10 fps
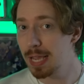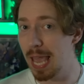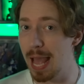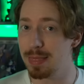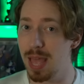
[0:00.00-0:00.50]

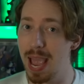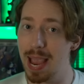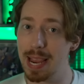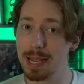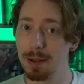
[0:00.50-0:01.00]
can
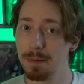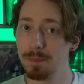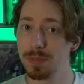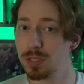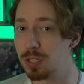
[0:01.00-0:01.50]
they
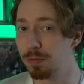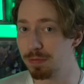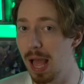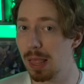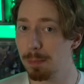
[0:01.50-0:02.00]

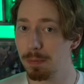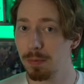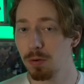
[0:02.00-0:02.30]
develop